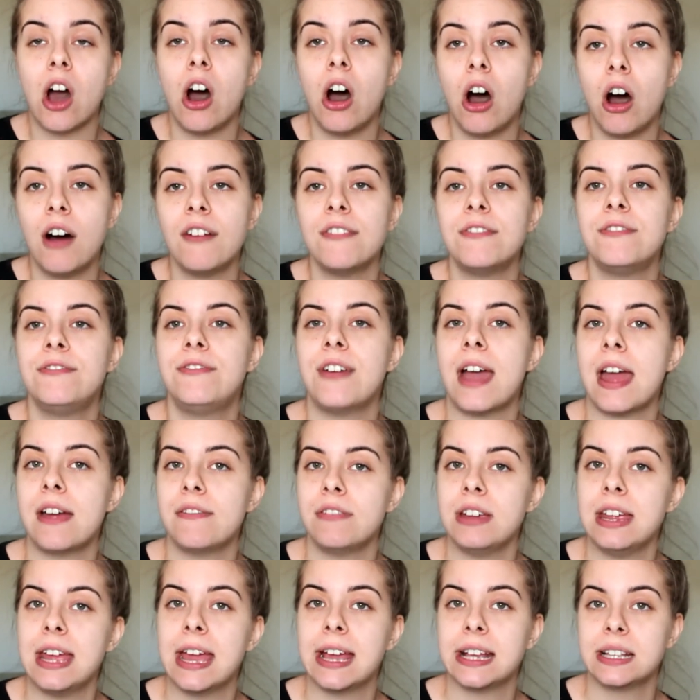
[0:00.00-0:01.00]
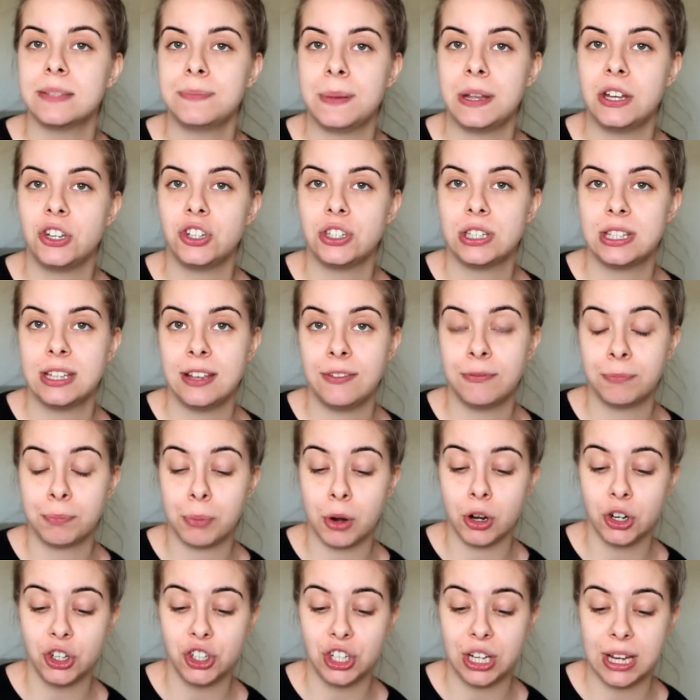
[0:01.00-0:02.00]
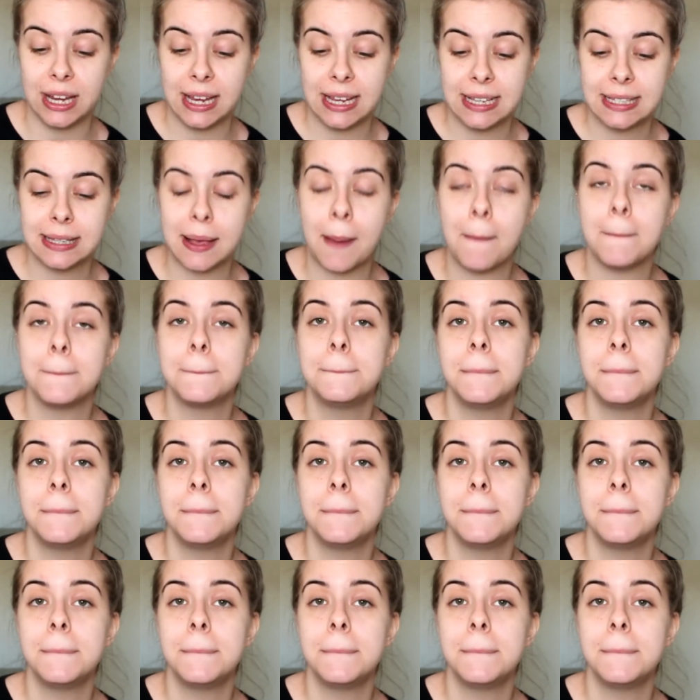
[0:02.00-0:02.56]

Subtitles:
are very expensive brushes,